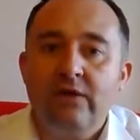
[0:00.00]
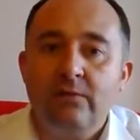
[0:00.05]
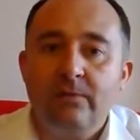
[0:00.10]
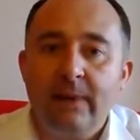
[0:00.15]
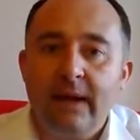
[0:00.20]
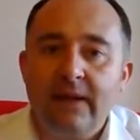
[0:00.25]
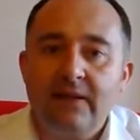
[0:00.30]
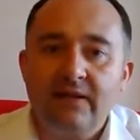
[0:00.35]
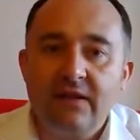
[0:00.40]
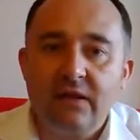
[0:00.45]

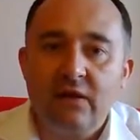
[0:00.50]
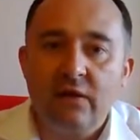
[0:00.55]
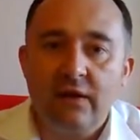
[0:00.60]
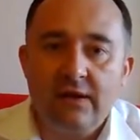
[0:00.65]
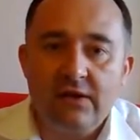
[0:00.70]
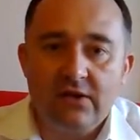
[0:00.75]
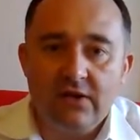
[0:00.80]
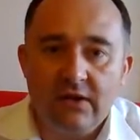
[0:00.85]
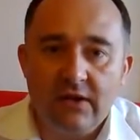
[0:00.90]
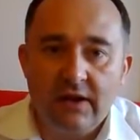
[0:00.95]
which begs
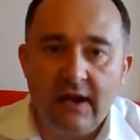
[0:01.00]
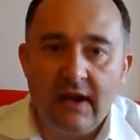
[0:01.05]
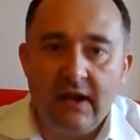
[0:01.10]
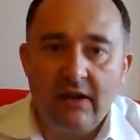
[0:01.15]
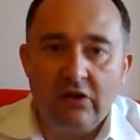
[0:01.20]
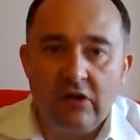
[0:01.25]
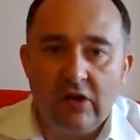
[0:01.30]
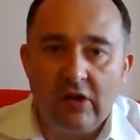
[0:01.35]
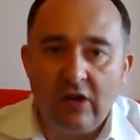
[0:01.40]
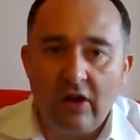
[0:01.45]
the
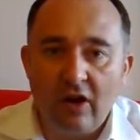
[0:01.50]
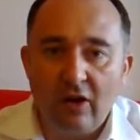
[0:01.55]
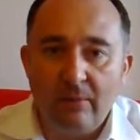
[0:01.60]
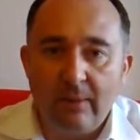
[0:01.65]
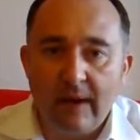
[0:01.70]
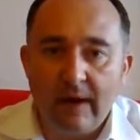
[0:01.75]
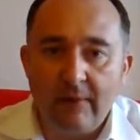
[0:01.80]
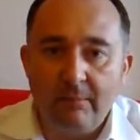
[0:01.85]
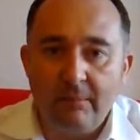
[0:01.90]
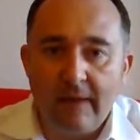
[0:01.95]
question, how do you
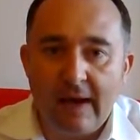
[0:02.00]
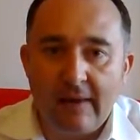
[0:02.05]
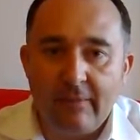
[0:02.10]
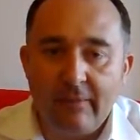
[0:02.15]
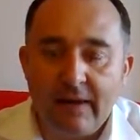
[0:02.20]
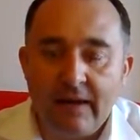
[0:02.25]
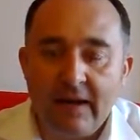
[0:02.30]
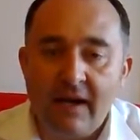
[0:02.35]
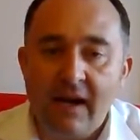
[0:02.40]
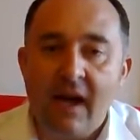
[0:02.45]
go about
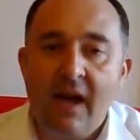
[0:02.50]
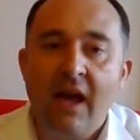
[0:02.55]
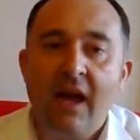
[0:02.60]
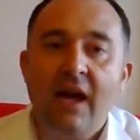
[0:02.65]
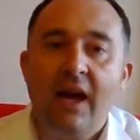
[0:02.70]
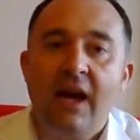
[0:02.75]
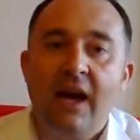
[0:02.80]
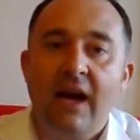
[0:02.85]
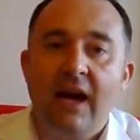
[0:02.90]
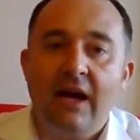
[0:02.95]

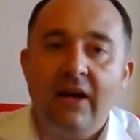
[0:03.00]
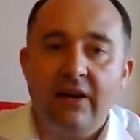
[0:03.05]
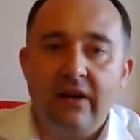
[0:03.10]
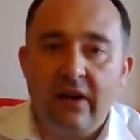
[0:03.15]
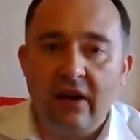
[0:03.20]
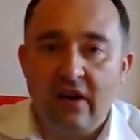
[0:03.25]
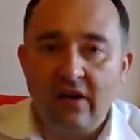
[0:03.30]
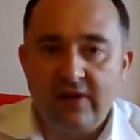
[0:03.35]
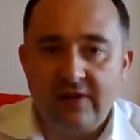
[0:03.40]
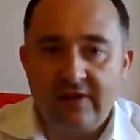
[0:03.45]
mapping?
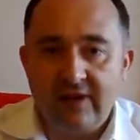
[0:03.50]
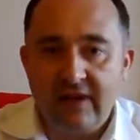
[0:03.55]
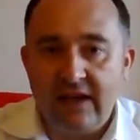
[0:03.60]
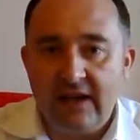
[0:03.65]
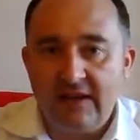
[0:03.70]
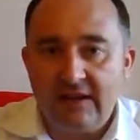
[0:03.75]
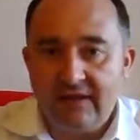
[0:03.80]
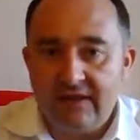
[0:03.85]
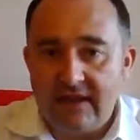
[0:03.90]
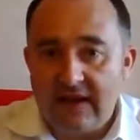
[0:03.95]
And
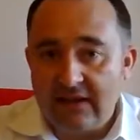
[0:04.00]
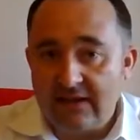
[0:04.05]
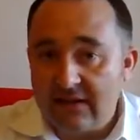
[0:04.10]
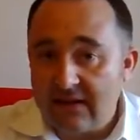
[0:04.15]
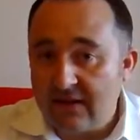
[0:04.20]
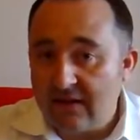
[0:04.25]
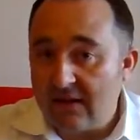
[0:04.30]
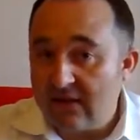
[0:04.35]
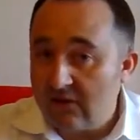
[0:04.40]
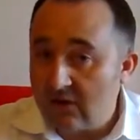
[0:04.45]
lastly,
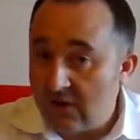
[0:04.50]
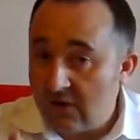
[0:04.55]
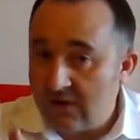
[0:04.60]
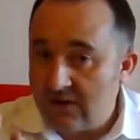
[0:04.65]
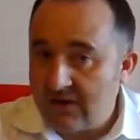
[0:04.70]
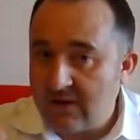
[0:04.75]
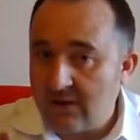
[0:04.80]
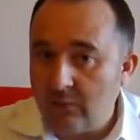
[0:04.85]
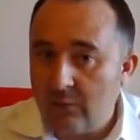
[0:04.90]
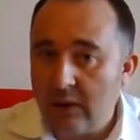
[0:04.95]
Santa,
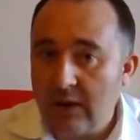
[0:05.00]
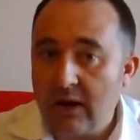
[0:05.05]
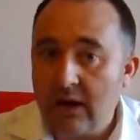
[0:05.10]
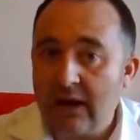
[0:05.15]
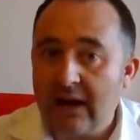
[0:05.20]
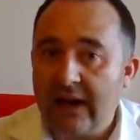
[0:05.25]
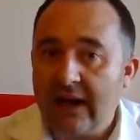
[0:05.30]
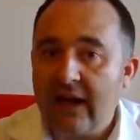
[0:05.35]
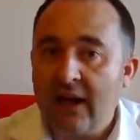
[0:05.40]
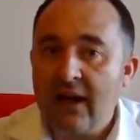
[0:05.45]
just so
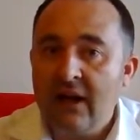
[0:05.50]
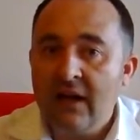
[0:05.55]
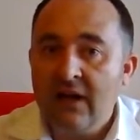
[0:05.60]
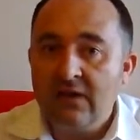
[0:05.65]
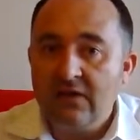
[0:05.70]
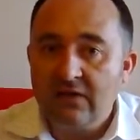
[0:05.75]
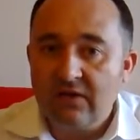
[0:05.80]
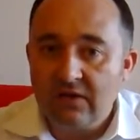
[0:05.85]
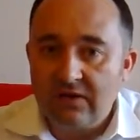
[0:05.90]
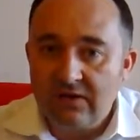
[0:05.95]
we're
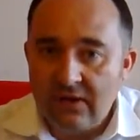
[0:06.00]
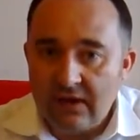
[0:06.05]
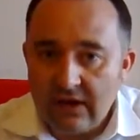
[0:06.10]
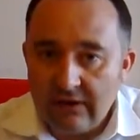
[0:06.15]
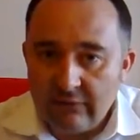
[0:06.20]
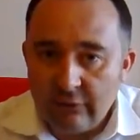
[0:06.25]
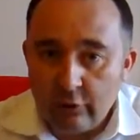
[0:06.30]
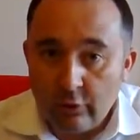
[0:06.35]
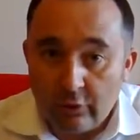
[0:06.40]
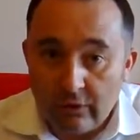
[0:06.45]
clear, to
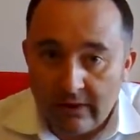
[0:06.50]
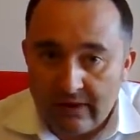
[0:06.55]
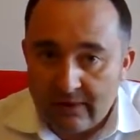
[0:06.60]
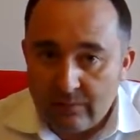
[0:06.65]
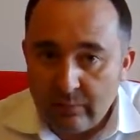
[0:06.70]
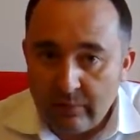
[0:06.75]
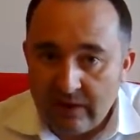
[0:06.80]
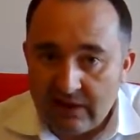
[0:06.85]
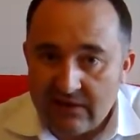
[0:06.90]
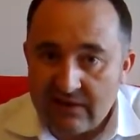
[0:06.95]
deliver
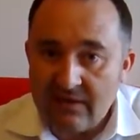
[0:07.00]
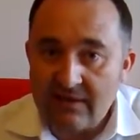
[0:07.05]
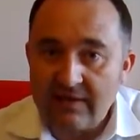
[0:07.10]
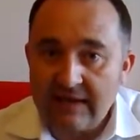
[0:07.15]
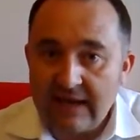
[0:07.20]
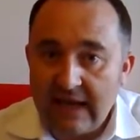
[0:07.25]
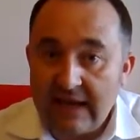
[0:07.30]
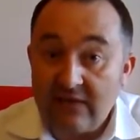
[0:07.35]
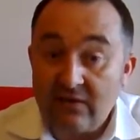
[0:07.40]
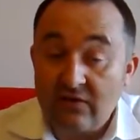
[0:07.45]
all his
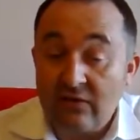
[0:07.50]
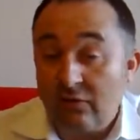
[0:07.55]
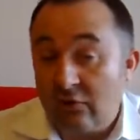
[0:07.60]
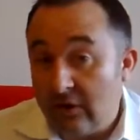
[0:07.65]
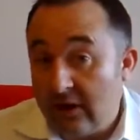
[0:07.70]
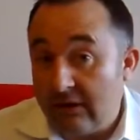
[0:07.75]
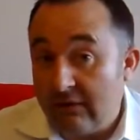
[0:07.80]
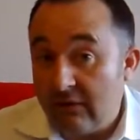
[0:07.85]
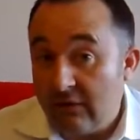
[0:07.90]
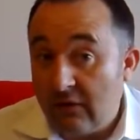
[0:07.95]
presents
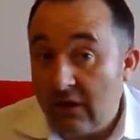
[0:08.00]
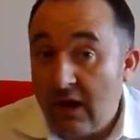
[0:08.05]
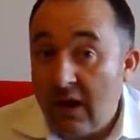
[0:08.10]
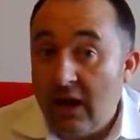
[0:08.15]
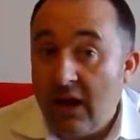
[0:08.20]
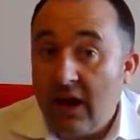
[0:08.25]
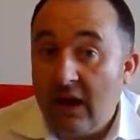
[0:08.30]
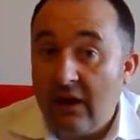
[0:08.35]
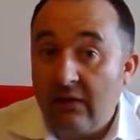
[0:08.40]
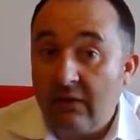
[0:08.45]
has to
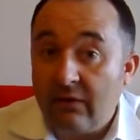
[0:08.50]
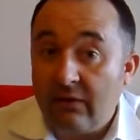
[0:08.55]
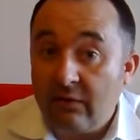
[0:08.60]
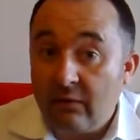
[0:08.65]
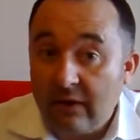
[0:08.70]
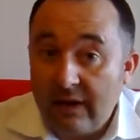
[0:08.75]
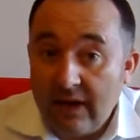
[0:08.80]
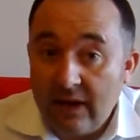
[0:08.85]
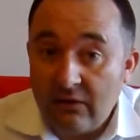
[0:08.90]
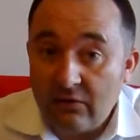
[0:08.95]
travel
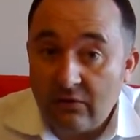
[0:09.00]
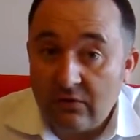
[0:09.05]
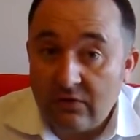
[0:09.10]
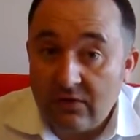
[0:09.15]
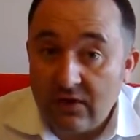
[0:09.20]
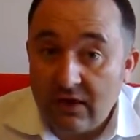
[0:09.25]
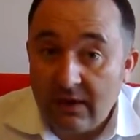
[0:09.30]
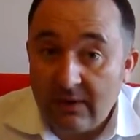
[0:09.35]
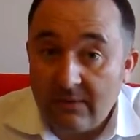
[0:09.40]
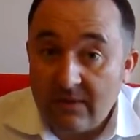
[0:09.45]
at
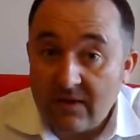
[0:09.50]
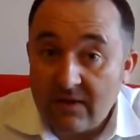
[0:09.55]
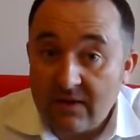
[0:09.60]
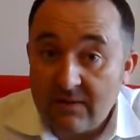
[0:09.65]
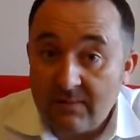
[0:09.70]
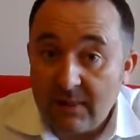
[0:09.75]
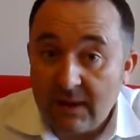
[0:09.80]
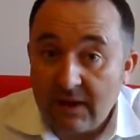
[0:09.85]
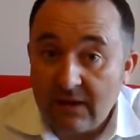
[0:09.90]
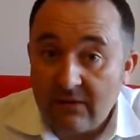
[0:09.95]
300
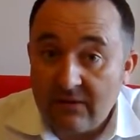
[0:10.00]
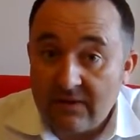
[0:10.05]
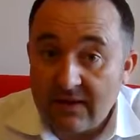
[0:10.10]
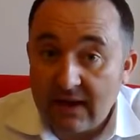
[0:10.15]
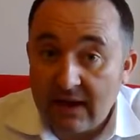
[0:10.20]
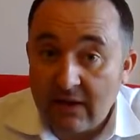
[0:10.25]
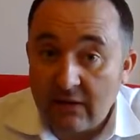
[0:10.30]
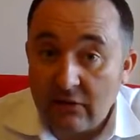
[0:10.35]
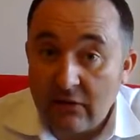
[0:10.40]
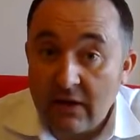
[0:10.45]
times the
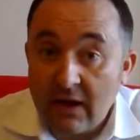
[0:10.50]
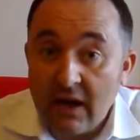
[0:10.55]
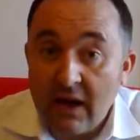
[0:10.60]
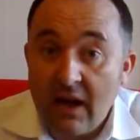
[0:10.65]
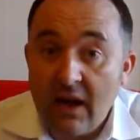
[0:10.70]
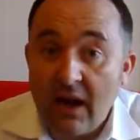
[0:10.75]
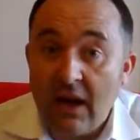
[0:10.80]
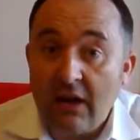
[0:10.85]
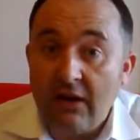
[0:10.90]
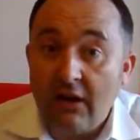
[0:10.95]
speed of
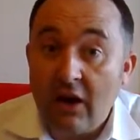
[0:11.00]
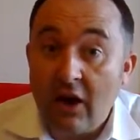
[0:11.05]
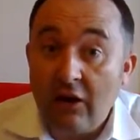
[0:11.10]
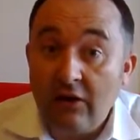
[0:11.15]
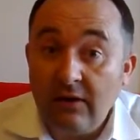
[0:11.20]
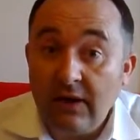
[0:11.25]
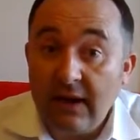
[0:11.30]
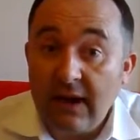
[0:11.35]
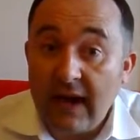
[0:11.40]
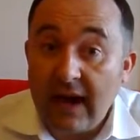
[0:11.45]
sound,
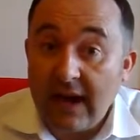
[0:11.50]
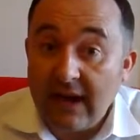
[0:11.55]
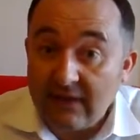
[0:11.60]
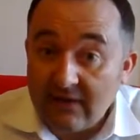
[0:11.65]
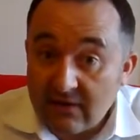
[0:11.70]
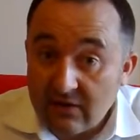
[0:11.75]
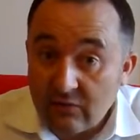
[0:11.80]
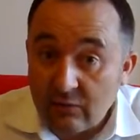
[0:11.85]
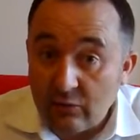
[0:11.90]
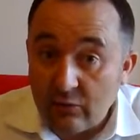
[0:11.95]
and
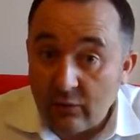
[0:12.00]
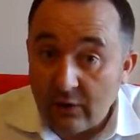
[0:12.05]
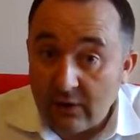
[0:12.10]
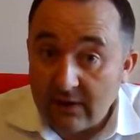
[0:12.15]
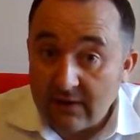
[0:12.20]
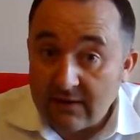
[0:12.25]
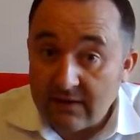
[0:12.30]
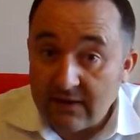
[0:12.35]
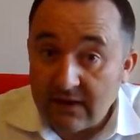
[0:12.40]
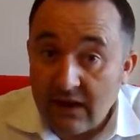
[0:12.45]
only
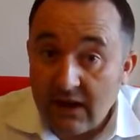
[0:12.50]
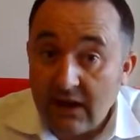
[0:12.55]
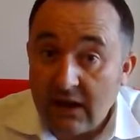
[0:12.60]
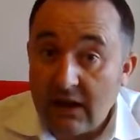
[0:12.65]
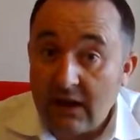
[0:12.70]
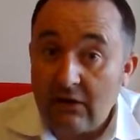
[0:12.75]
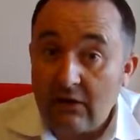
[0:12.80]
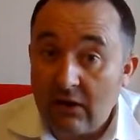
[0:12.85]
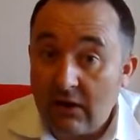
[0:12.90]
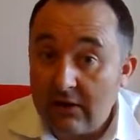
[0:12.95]
asteroids
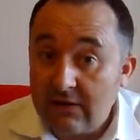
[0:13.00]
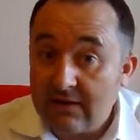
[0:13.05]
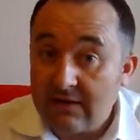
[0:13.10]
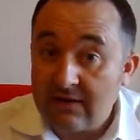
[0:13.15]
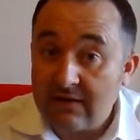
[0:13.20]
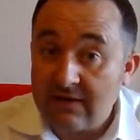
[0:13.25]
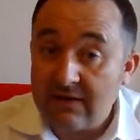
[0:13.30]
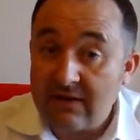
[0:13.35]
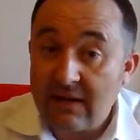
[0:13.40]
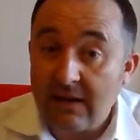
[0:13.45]

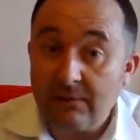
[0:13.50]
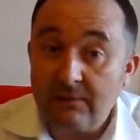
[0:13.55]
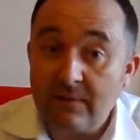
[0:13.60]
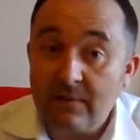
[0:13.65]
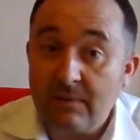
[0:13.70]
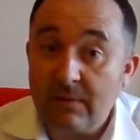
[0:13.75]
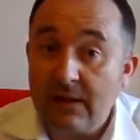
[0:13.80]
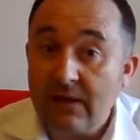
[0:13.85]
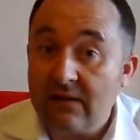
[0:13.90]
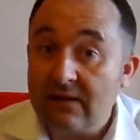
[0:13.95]
is the
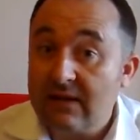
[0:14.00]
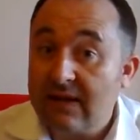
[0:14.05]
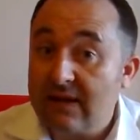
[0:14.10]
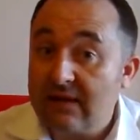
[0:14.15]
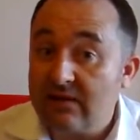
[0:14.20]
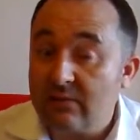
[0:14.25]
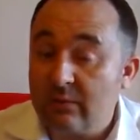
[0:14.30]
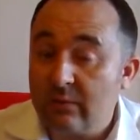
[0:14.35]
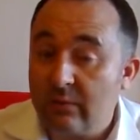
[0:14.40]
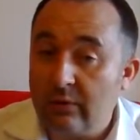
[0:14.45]
same
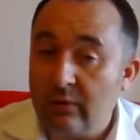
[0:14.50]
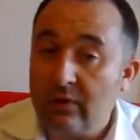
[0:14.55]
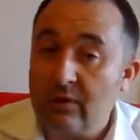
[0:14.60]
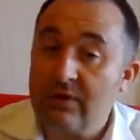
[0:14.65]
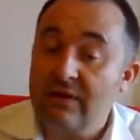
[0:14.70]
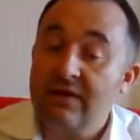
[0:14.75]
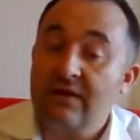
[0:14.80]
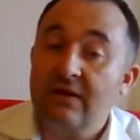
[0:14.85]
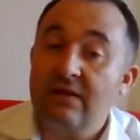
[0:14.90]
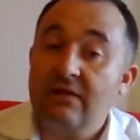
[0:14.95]
speed as
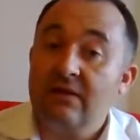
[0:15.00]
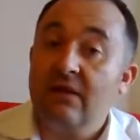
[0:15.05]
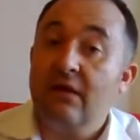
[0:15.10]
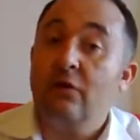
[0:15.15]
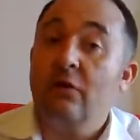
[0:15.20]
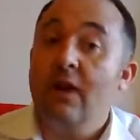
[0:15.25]
asteroids.